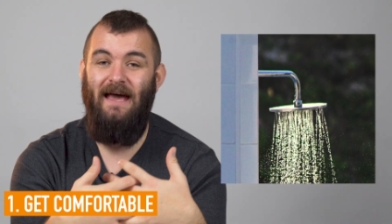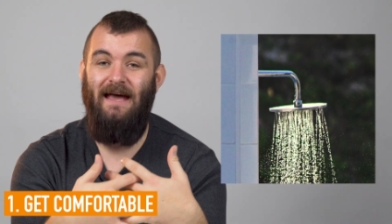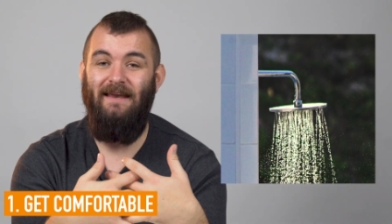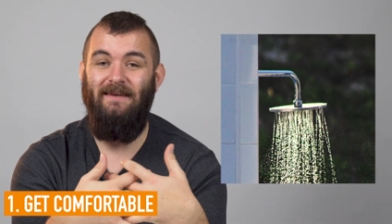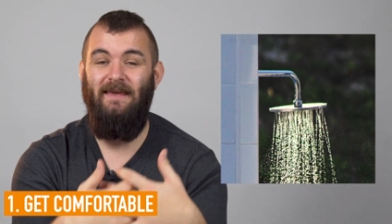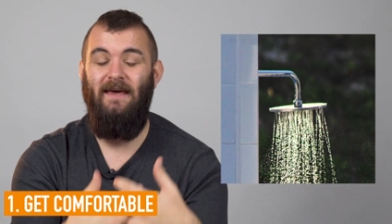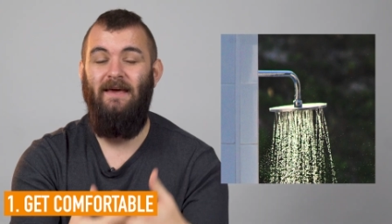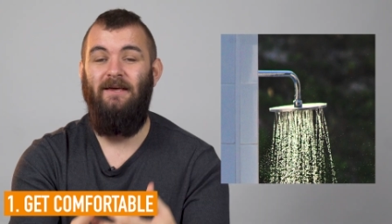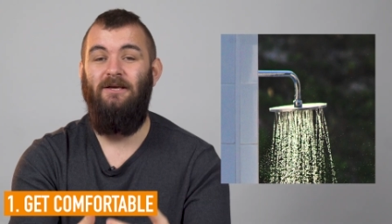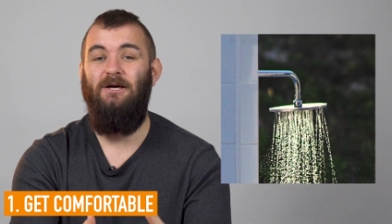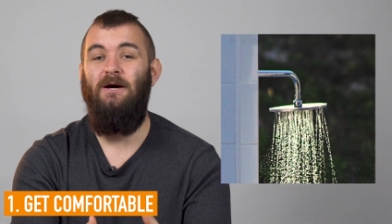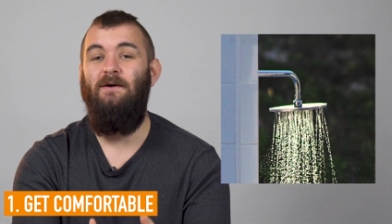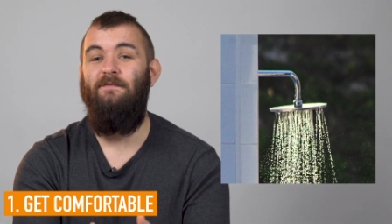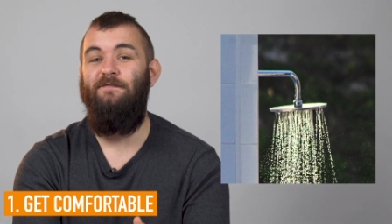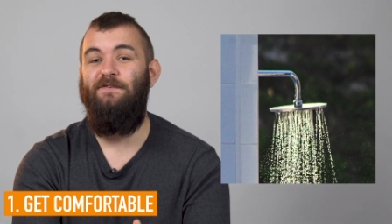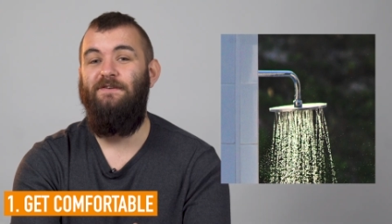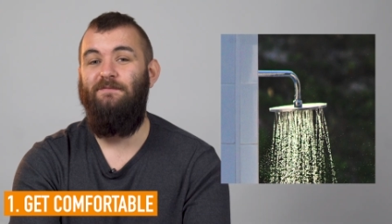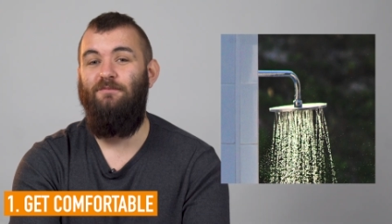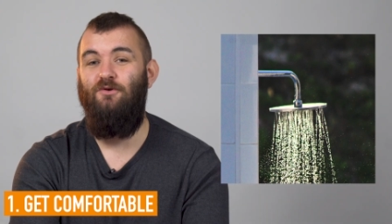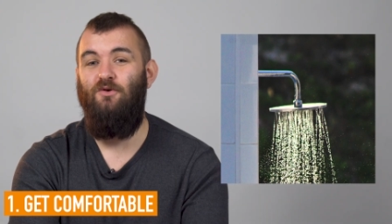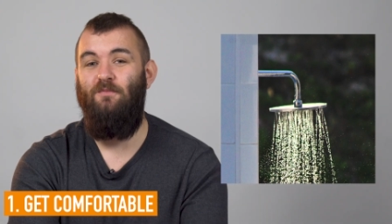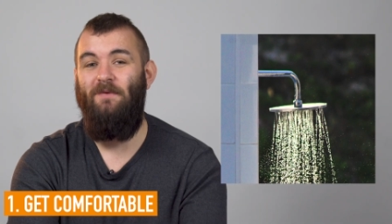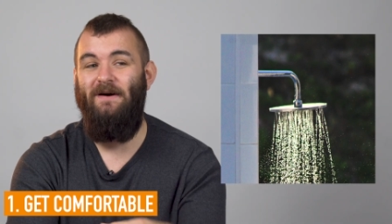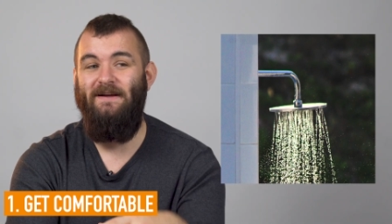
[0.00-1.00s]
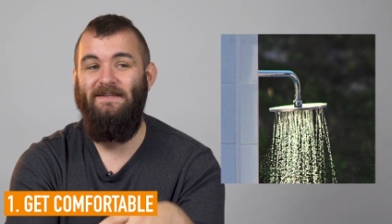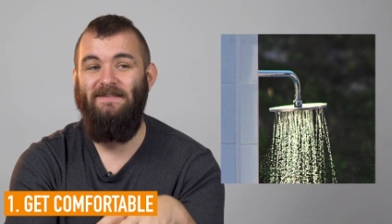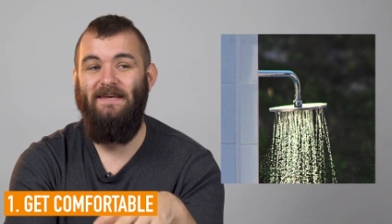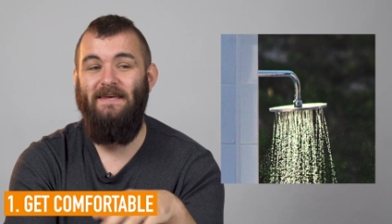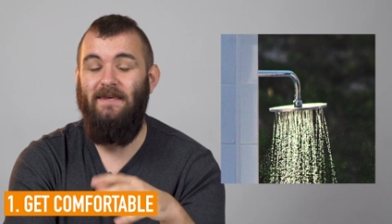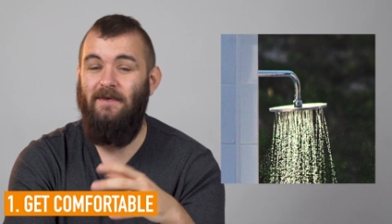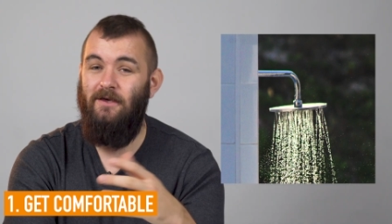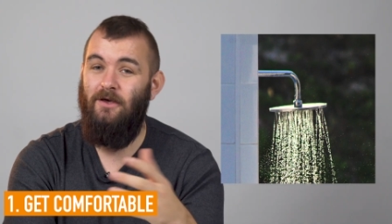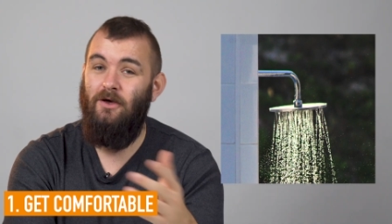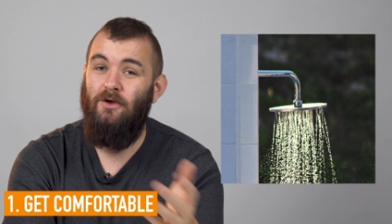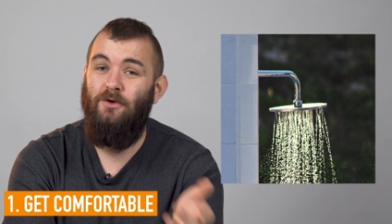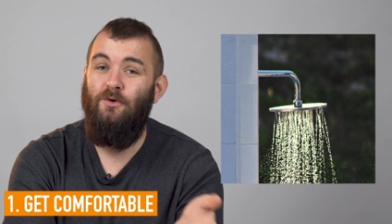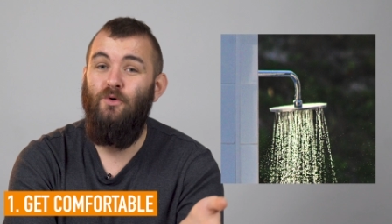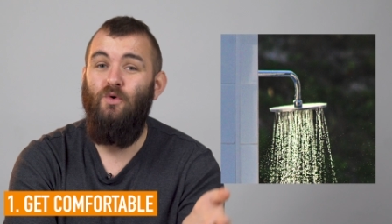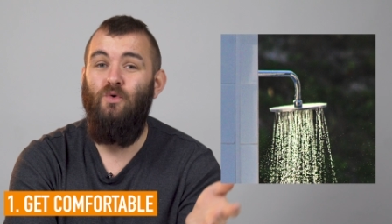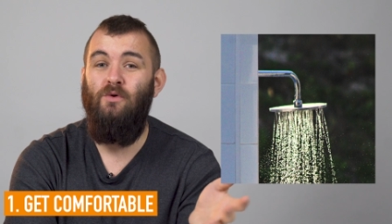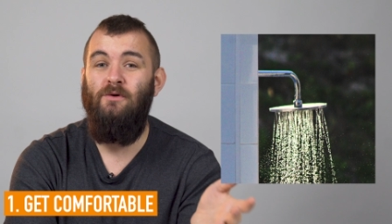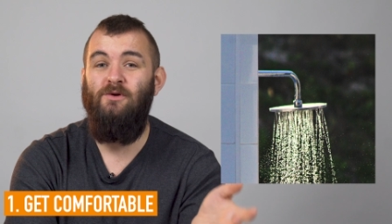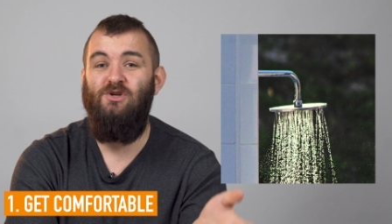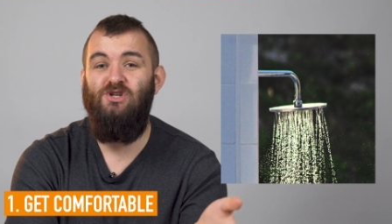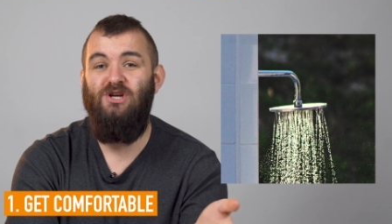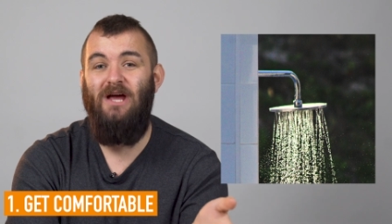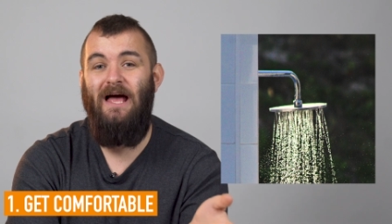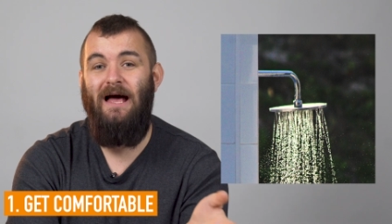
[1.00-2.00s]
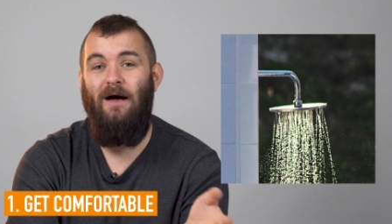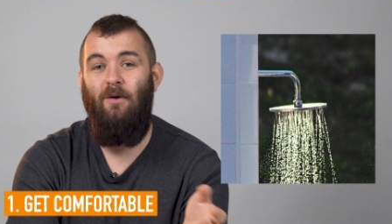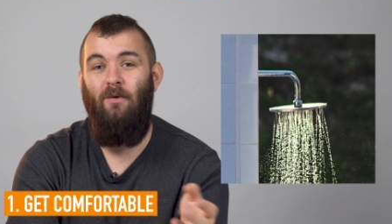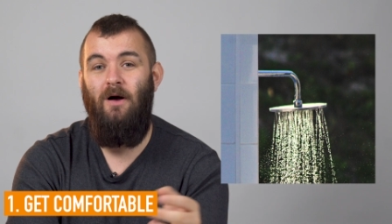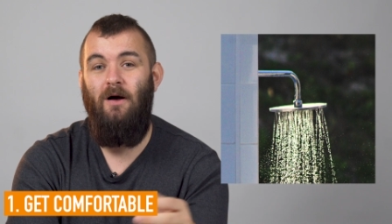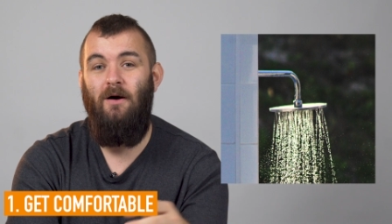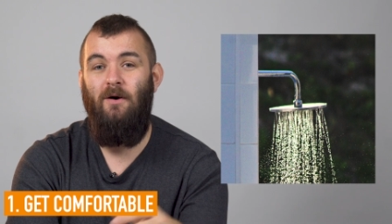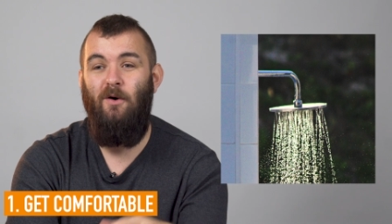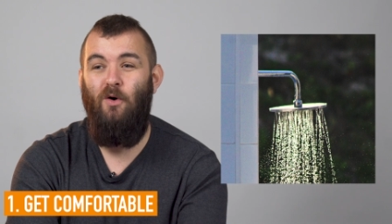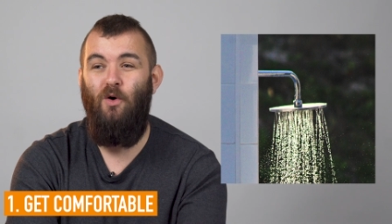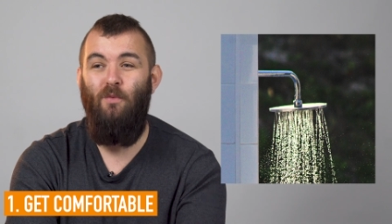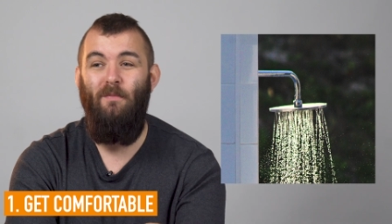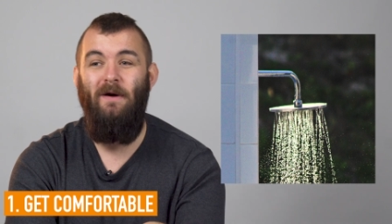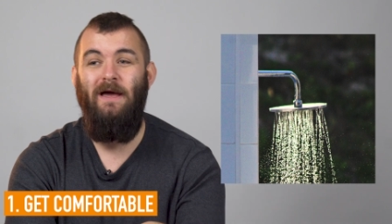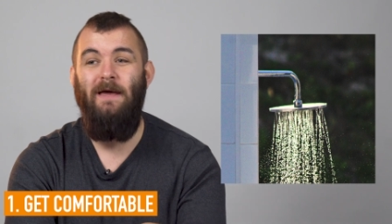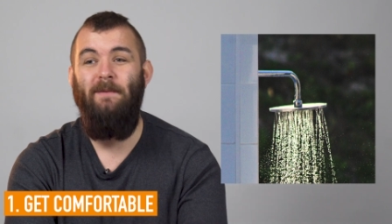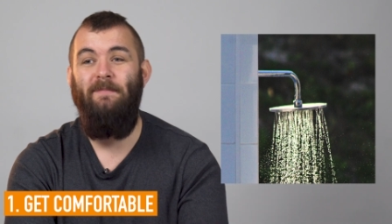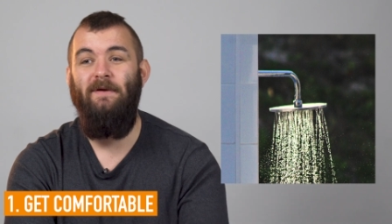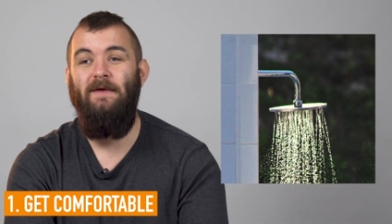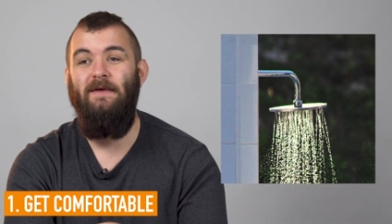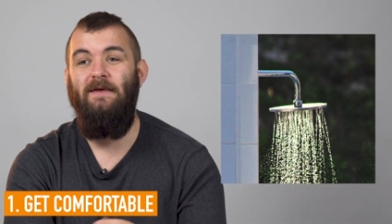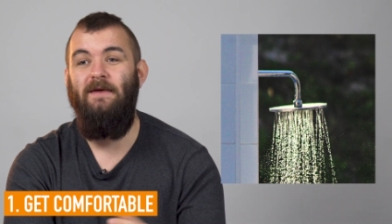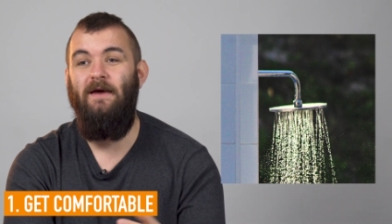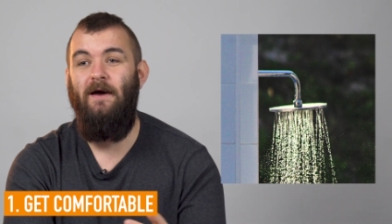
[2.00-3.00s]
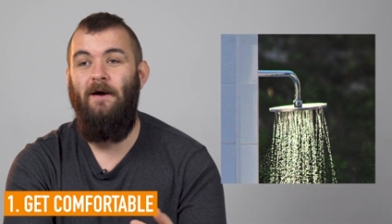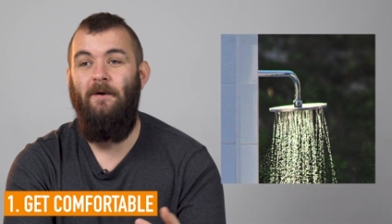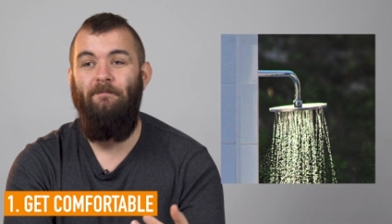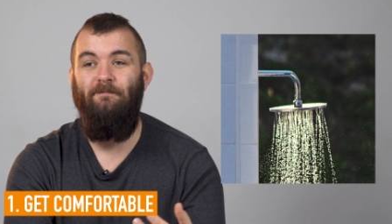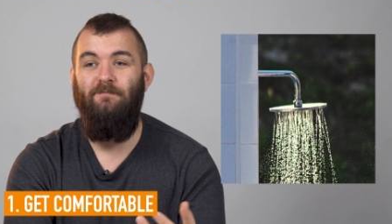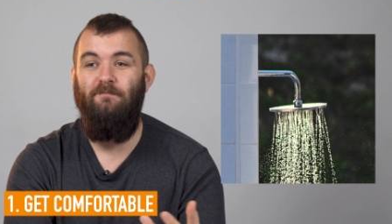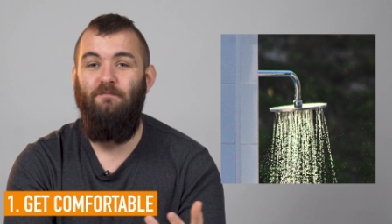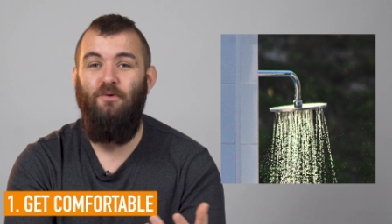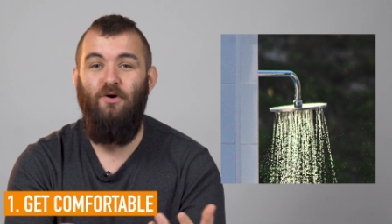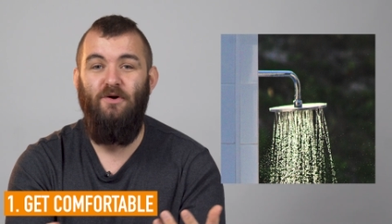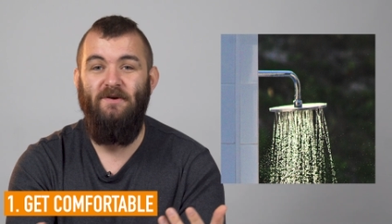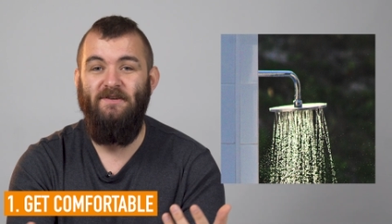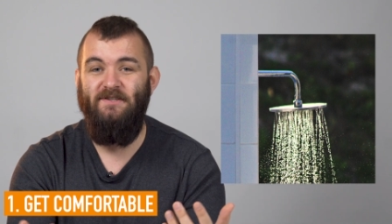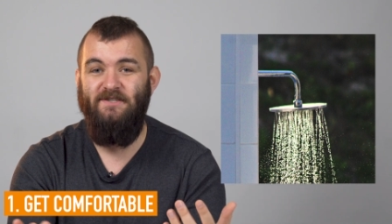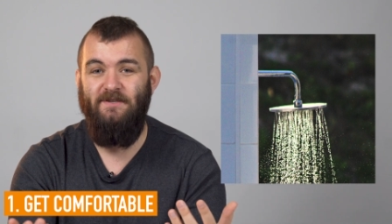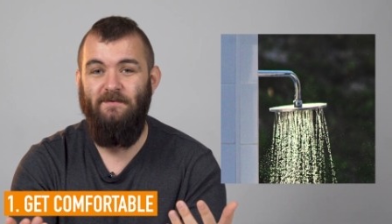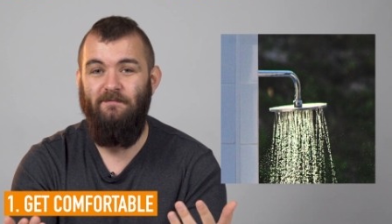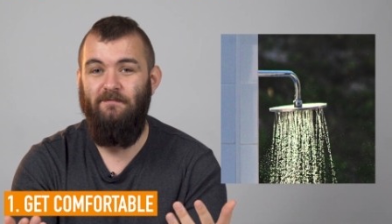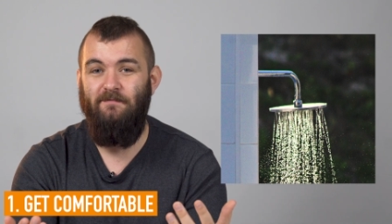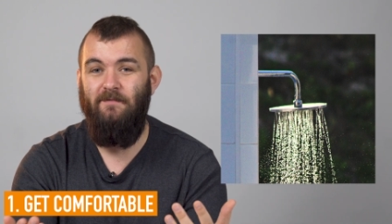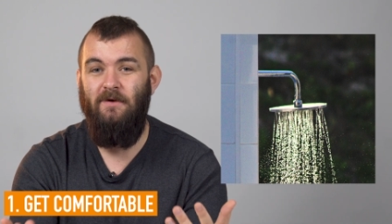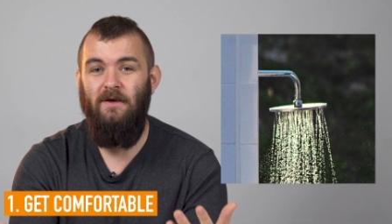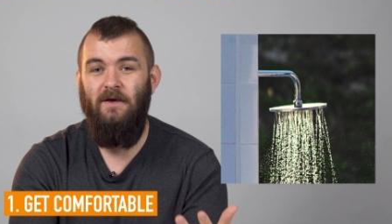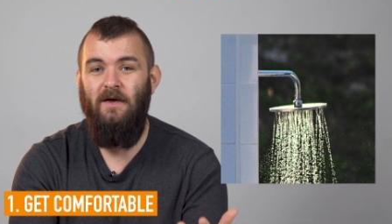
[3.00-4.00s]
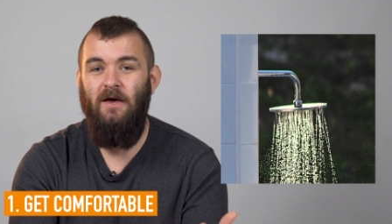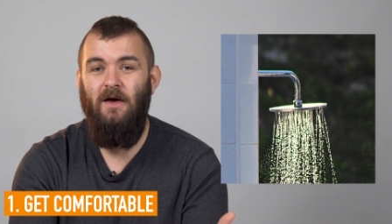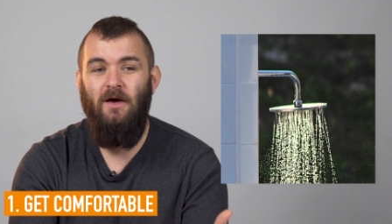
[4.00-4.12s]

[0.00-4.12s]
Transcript: and getting comfortable by taking a cool shower or maybe putting some